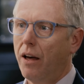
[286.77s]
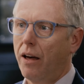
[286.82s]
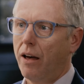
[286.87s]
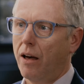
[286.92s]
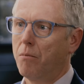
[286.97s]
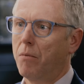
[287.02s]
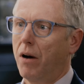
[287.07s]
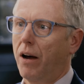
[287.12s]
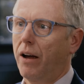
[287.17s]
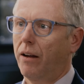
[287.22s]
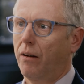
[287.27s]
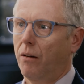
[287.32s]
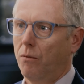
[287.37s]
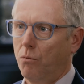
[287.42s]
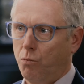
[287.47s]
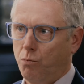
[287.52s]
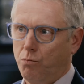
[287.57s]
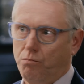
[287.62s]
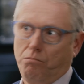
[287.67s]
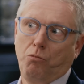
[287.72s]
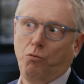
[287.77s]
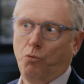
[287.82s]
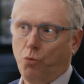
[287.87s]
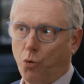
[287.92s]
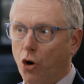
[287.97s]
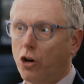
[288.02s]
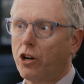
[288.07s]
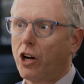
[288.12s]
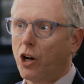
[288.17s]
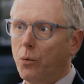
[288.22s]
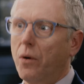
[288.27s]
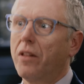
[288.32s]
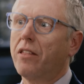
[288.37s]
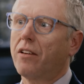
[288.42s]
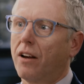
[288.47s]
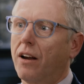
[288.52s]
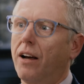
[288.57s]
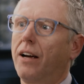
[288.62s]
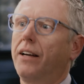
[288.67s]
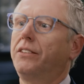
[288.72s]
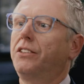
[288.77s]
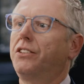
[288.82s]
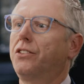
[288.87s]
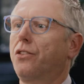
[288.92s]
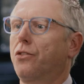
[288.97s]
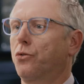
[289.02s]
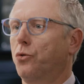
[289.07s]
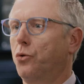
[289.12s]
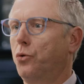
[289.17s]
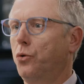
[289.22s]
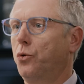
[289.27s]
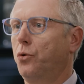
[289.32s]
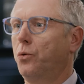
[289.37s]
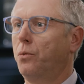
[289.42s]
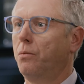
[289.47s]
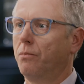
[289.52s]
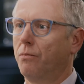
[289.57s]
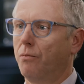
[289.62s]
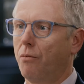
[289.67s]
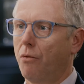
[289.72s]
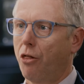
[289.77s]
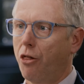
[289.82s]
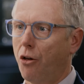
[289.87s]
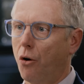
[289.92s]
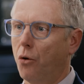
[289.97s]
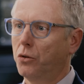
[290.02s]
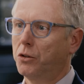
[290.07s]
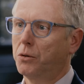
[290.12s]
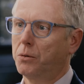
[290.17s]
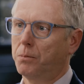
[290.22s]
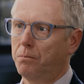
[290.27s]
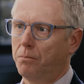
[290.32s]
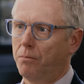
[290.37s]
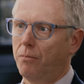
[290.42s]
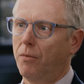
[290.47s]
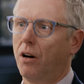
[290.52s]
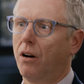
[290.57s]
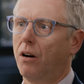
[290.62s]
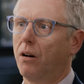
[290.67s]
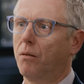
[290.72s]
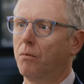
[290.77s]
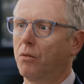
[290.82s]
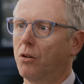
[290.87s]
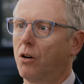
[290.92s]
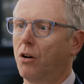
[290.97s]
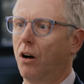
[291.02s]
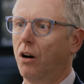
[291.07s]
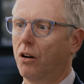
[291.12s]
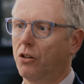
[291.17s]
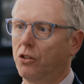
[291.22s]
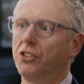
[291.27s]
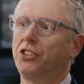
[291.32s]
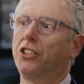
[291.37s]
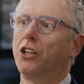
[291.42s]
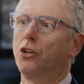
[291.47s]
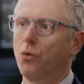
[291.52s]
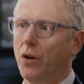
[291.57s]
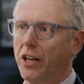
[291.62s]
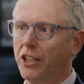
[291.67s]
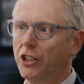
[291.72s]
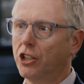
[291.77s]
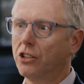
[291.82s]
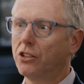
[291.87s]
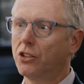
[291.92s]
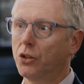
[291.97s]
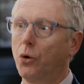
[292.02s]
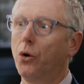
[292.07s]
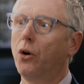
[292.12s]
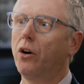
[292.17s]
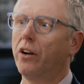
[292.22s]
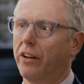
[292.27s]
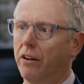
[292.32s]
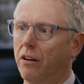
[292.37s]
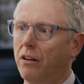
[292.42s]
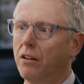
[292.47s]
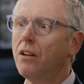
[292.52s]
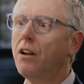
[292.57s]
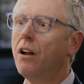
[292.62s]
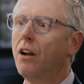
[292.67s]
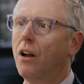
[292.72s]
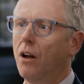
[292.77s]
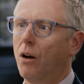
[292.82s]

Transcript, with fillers: And by working with clients through those um, uh, considerations early on,